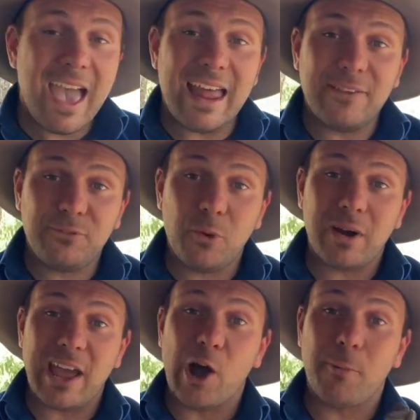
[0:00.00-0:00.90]
And if you
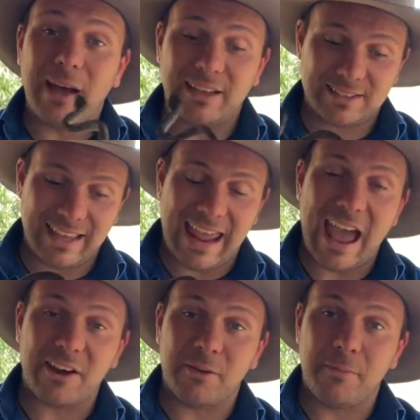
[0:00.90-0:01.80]
want to help us get
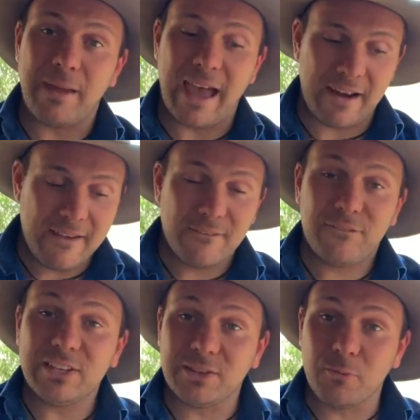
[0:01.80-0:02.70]
out and about,
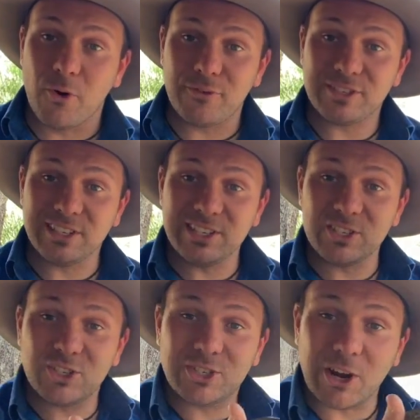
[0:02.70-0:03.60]
visit more facilities
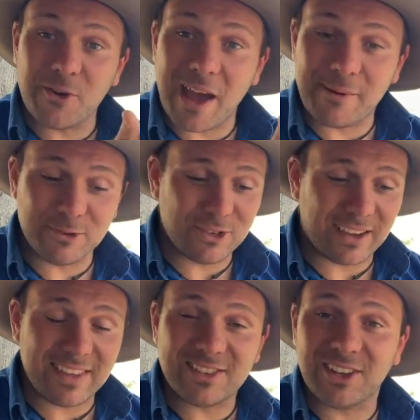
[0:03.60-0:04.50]
and show you animals
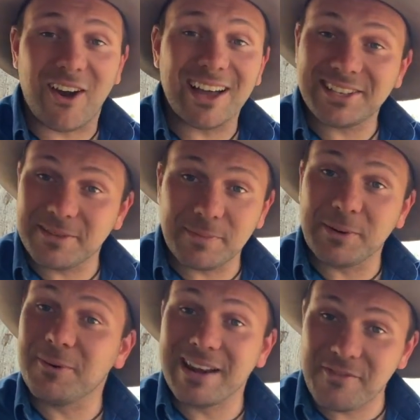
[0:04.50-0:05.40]
like this that I simply
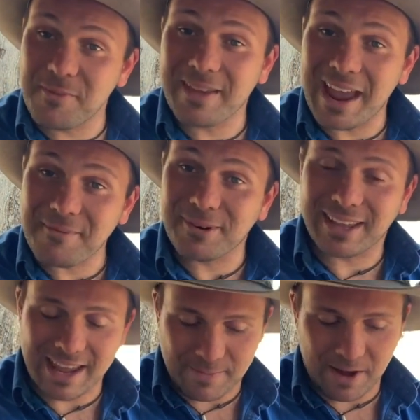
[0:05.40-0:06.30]
will never be able to
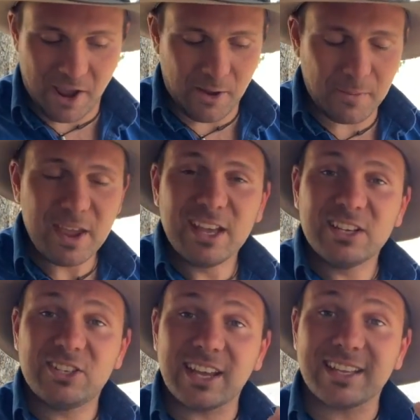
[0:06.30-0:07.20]
keep at home,
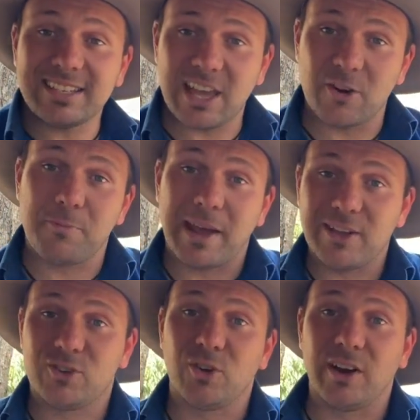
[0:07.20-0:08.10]
check us out on
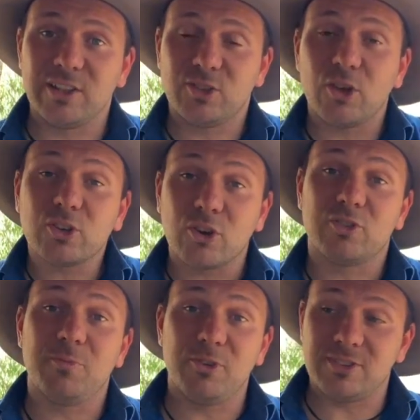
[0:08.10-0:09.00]
Patreon. It's those
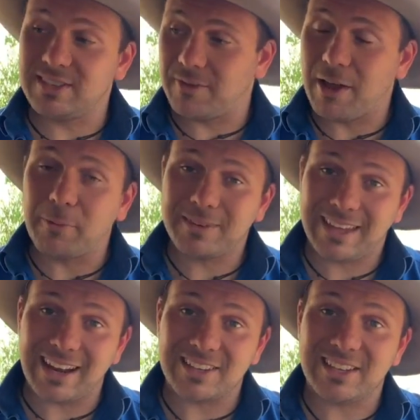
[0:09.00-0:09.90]
contributions that have helped
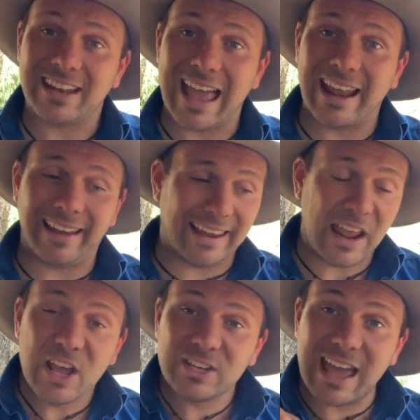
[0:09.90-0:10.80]
get us here to
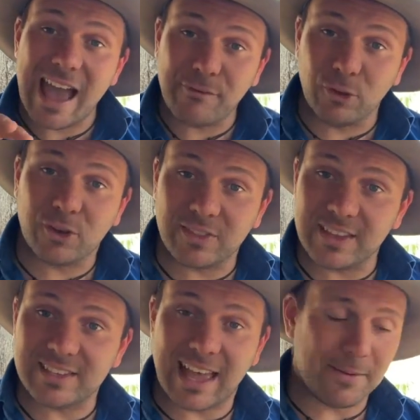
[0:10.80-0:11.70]
Adelaide to have a look at
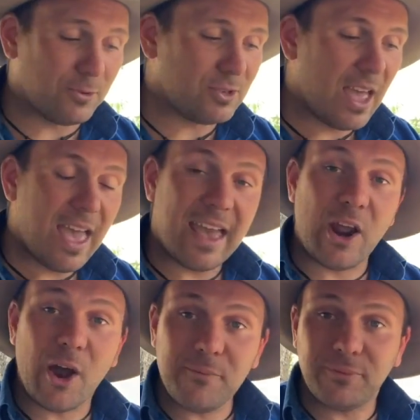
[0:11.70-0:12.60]
these animals, and
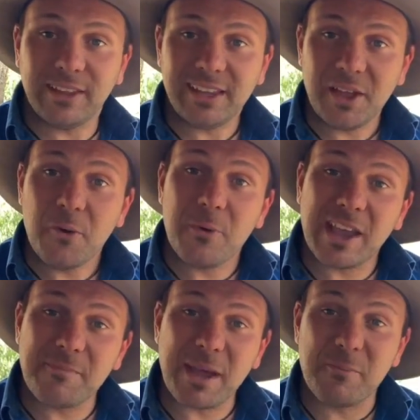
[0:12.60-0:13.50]
hopefully we
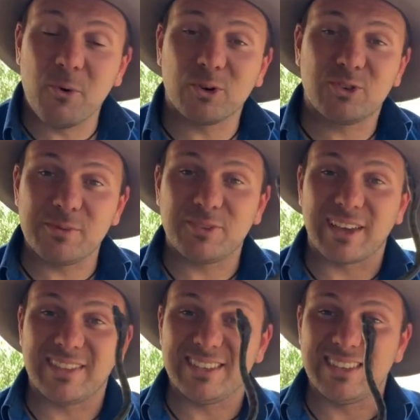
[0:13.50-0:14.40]
can make more trips
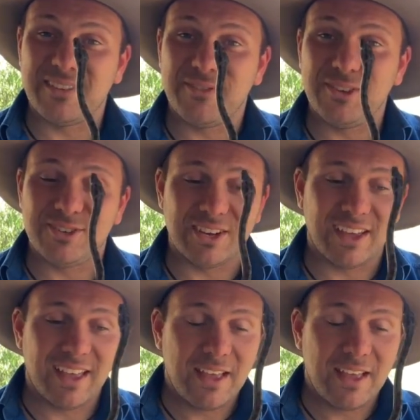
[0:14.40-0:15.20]
like this in the future.